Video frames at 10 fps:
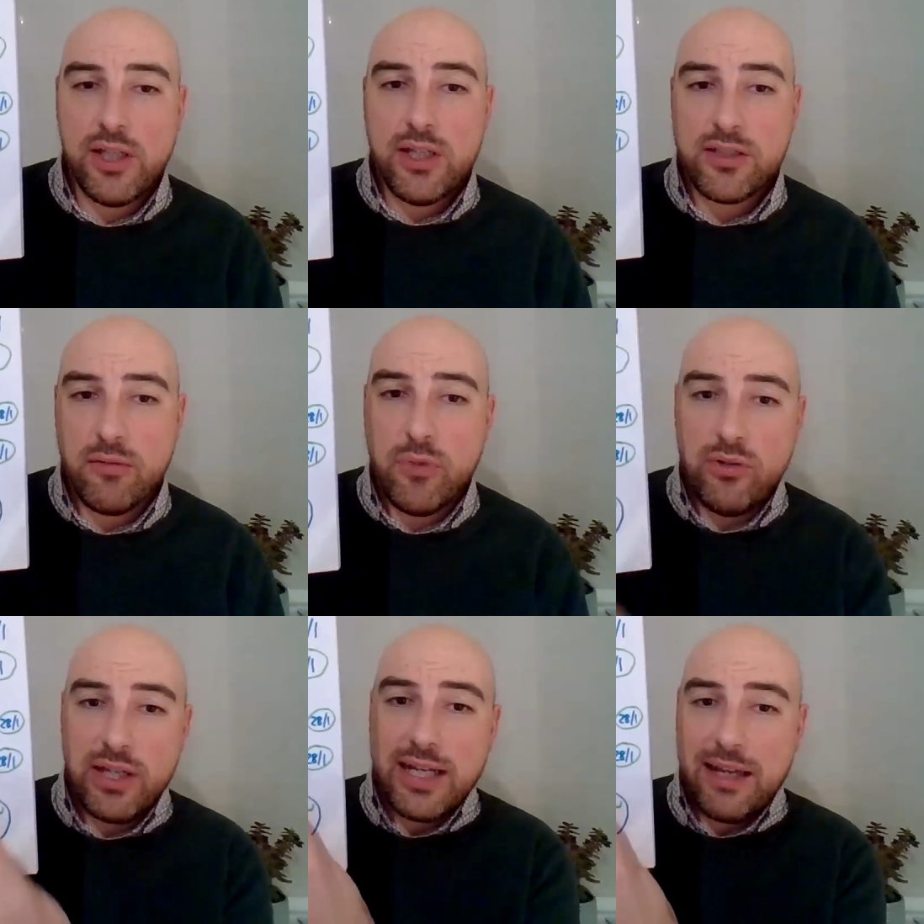So
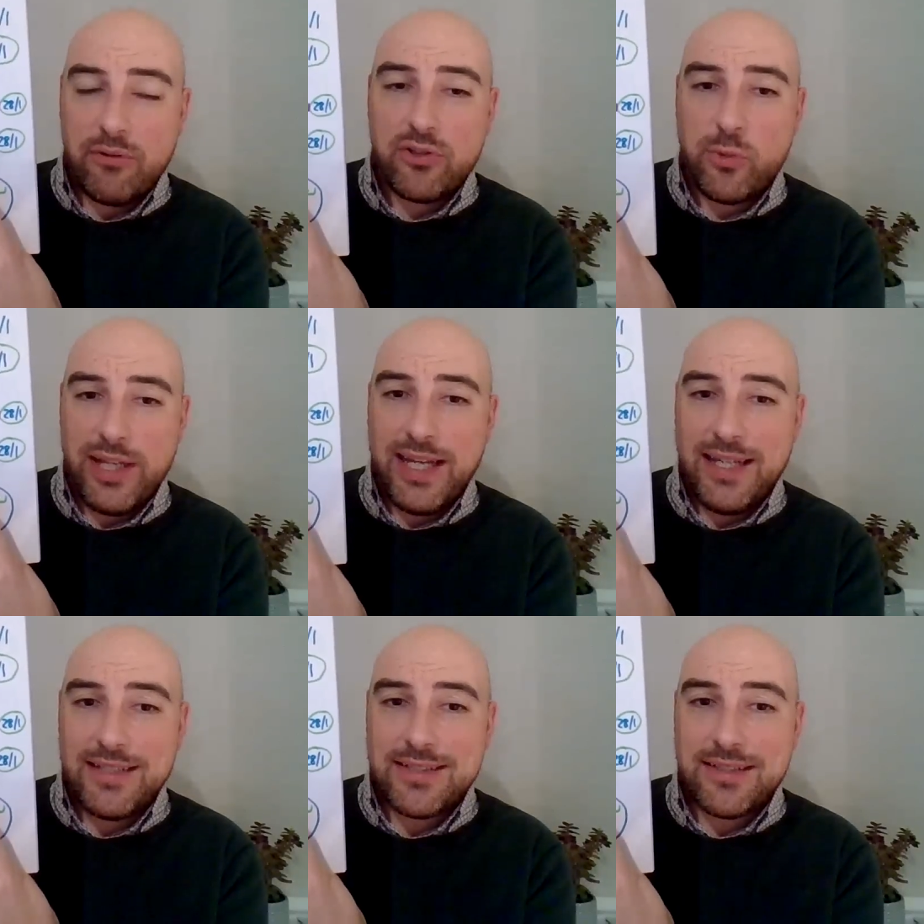Moonlit Cloud at
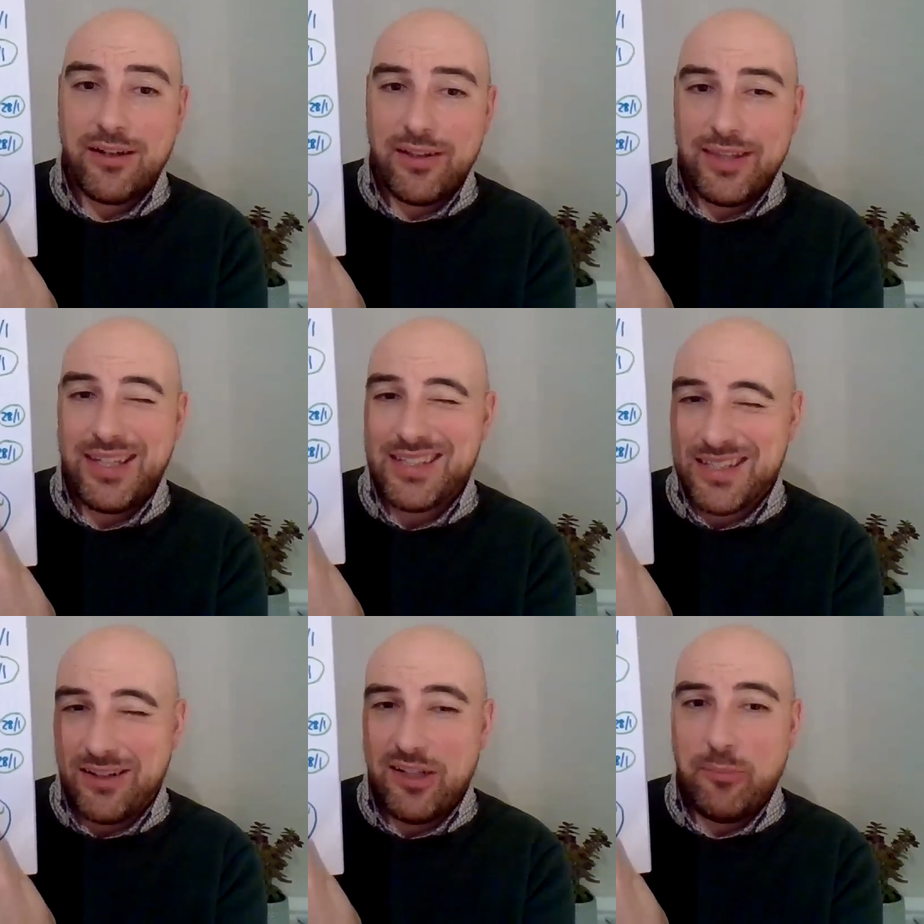28s, I think is
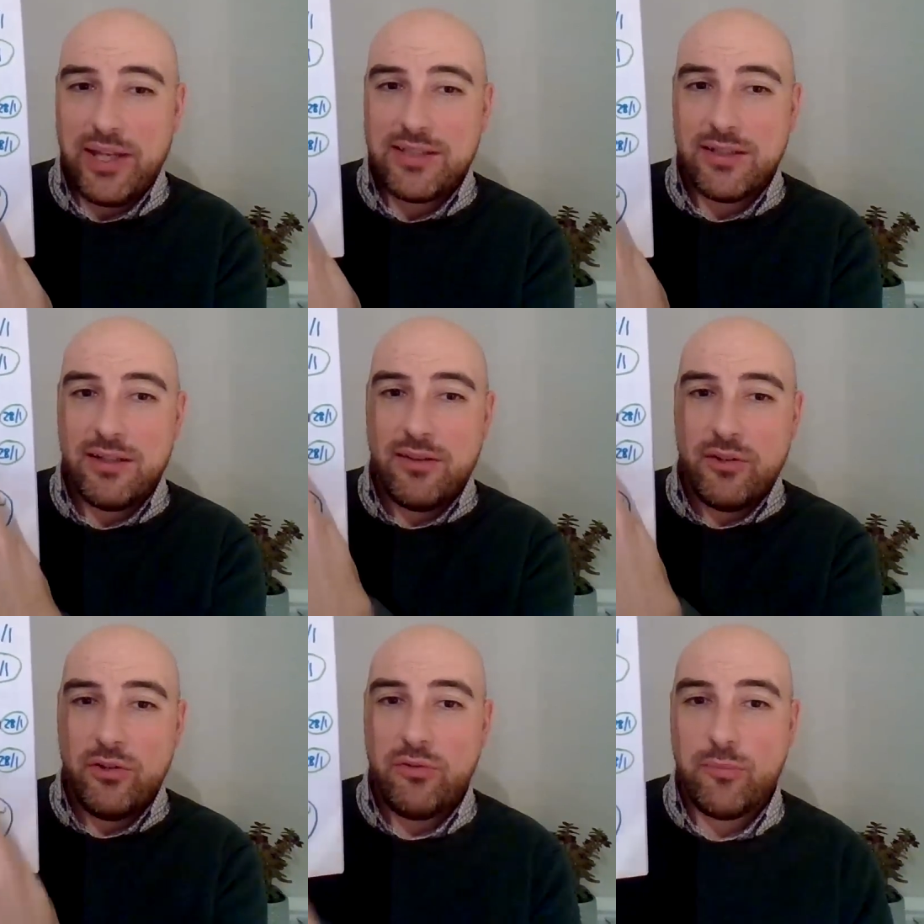slightly better
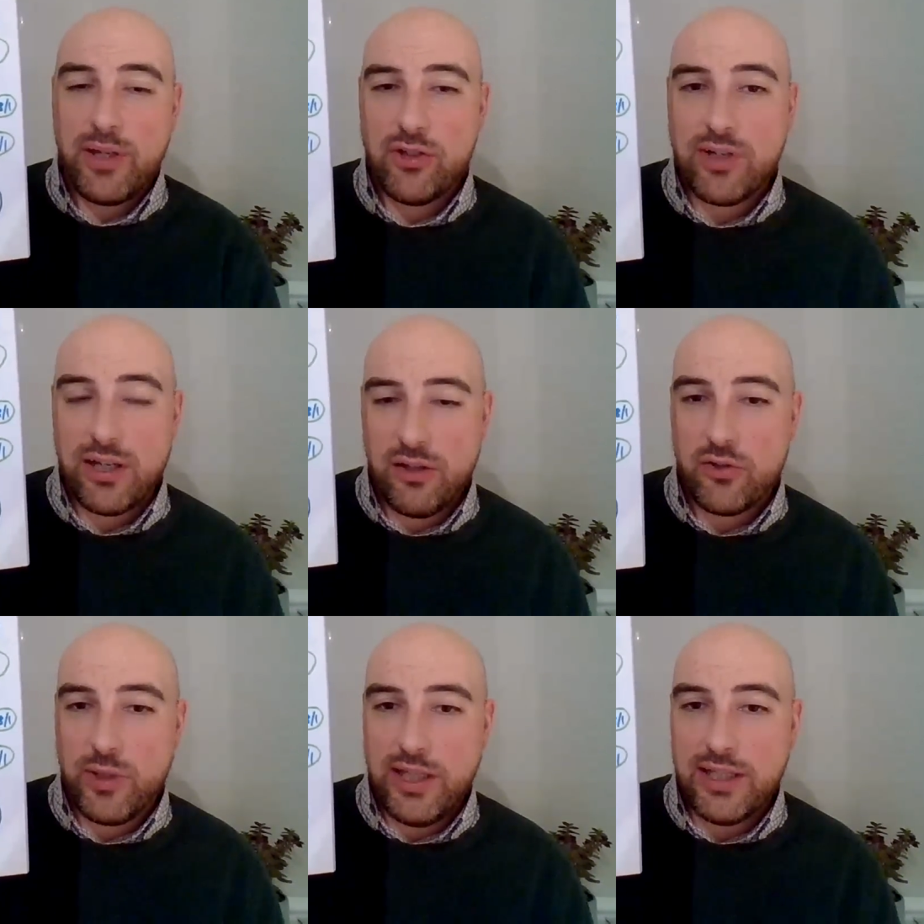than Uther Pendragon at
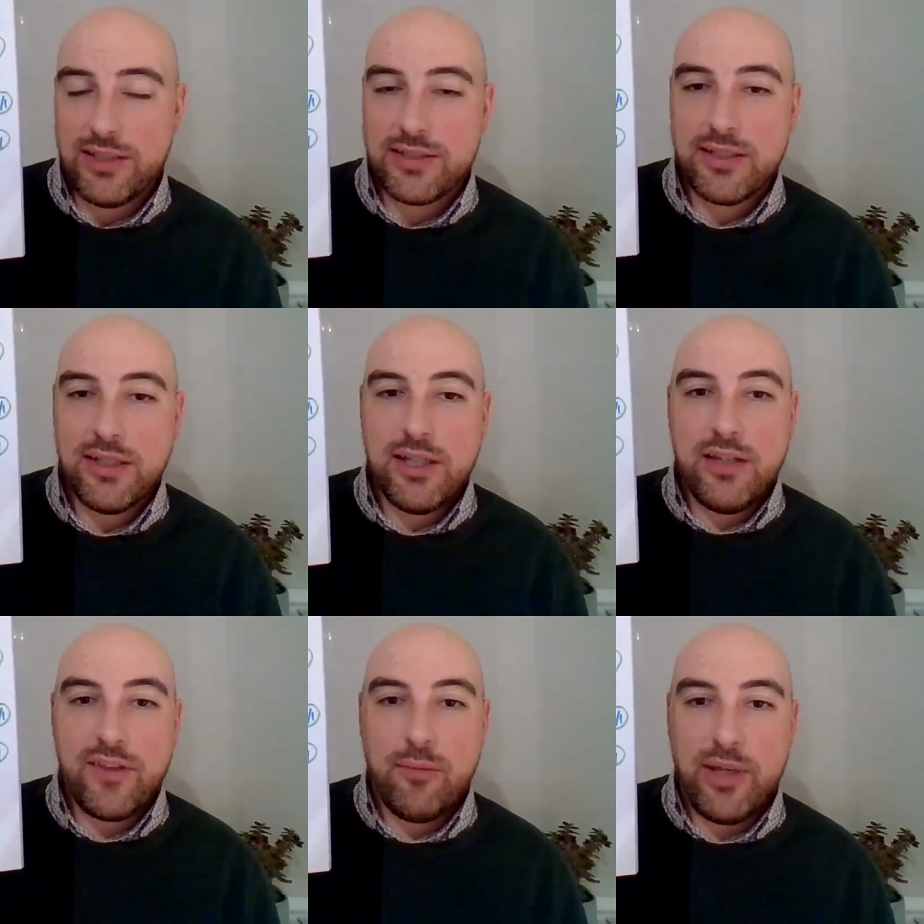28s.
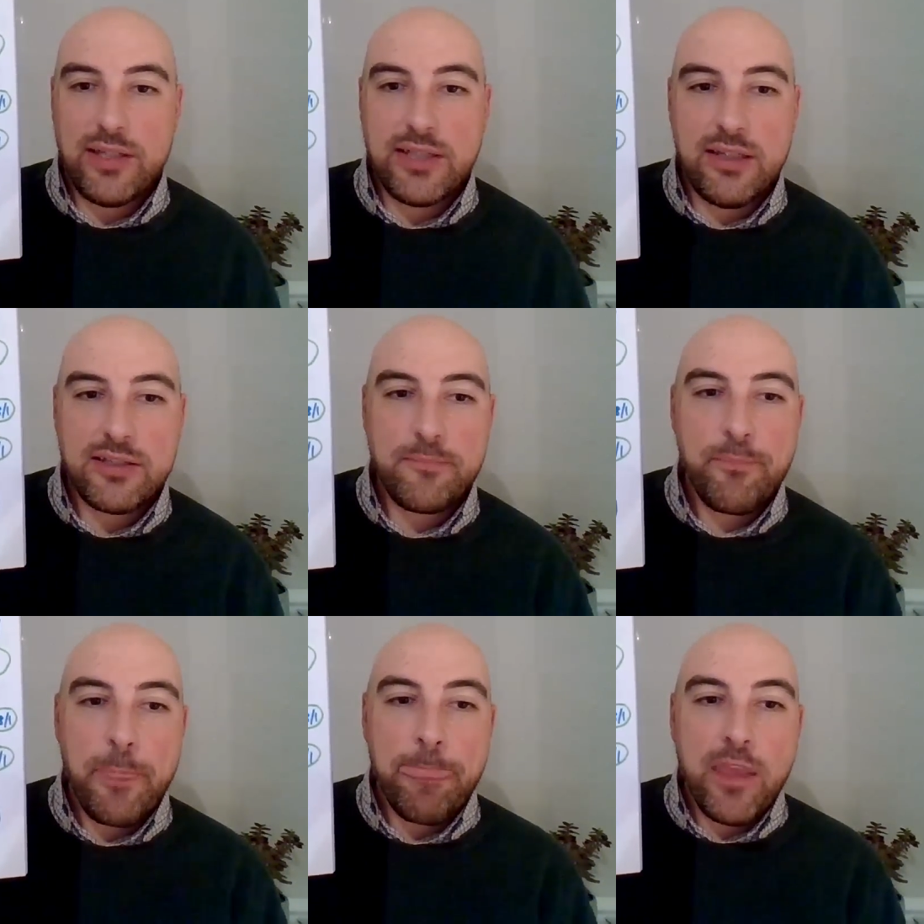That makes sense.
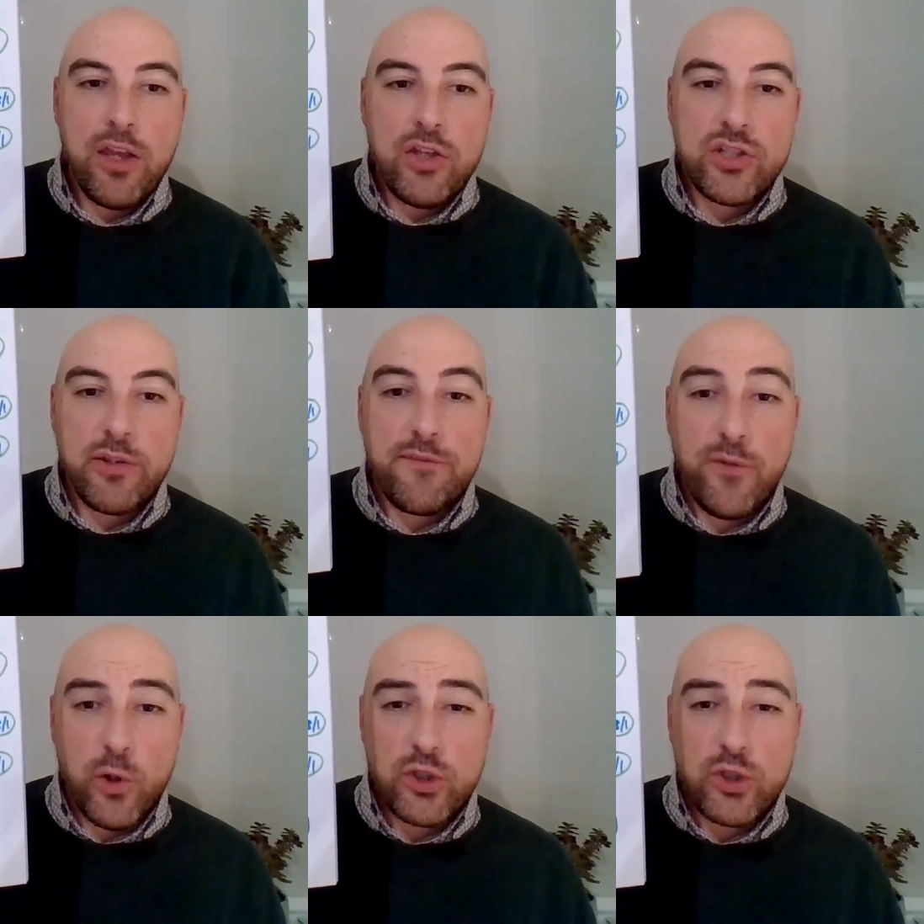So it's 4